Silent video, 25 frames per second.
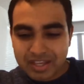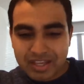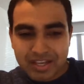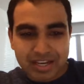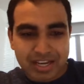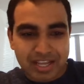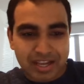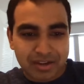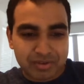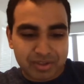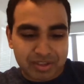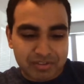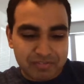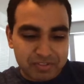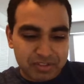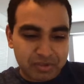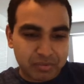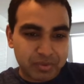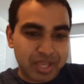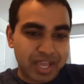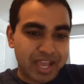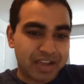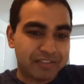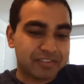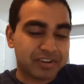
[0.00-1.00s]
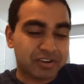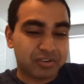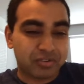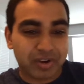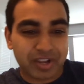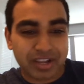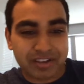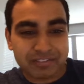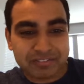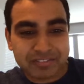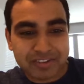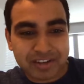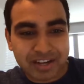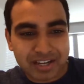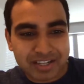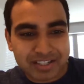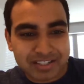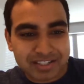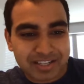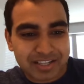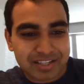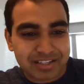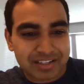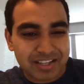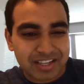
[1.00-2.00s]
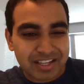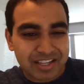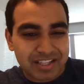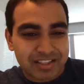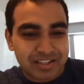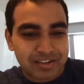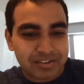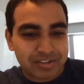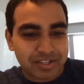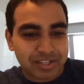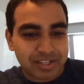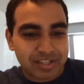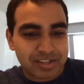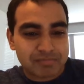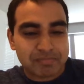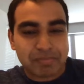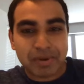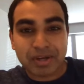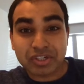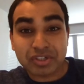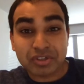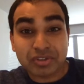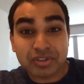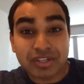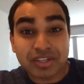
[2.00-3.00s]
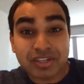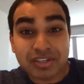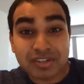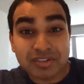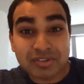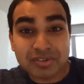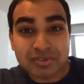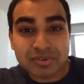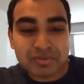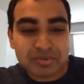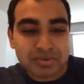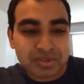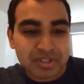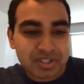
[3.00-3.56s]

Now, even though we have an array of content, there's nothing special you need to do